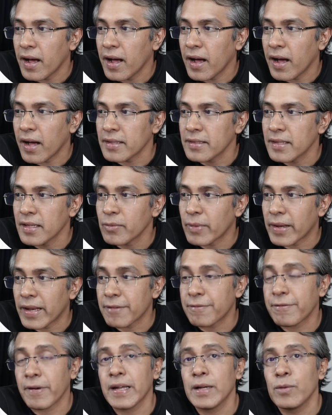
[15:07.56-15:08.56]
and then when I
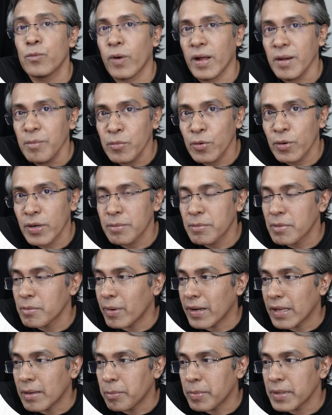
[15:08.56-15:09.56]
find one more
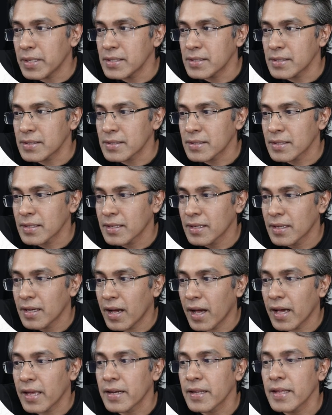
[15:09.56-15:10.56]
immobile piece,
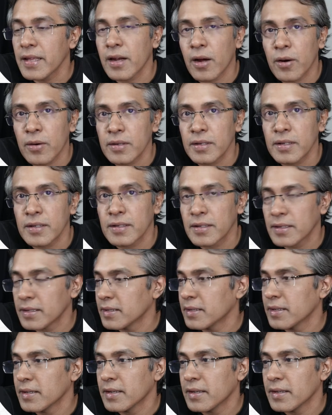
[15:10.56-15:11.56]
I reroute
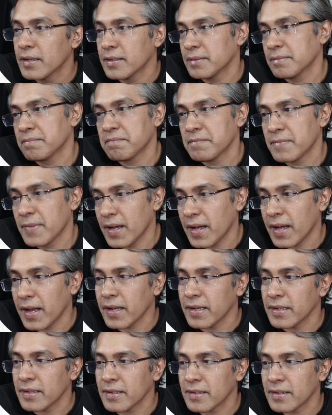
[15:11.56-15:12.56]

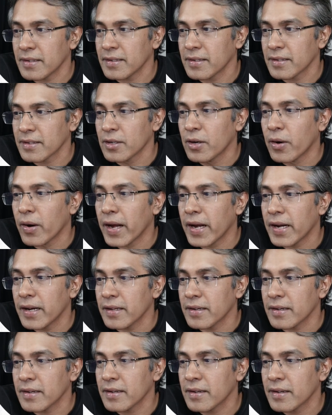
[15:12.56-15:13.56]
and go ahead
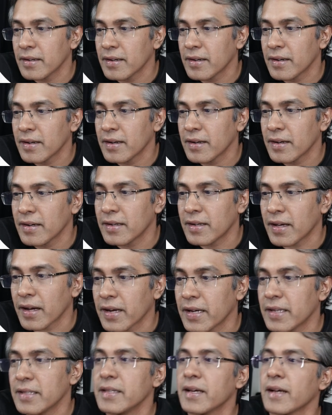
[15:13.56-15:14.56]
and
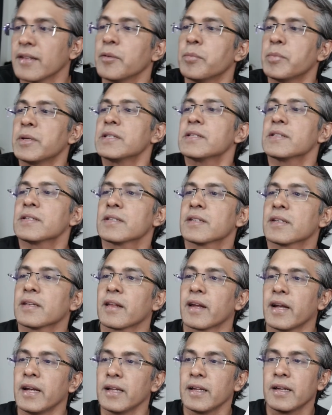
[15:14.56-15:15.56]
target the other piece,
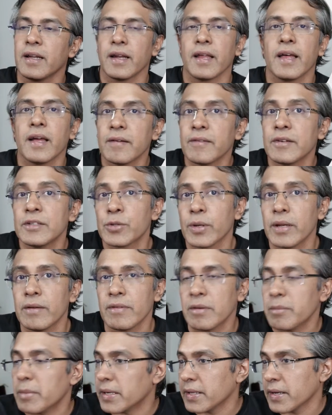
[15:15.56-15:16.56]
right? And then I eventually
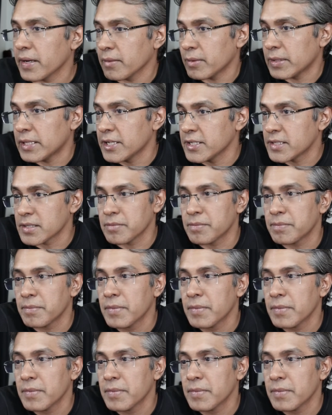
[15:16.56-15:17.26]
win material, whether it's a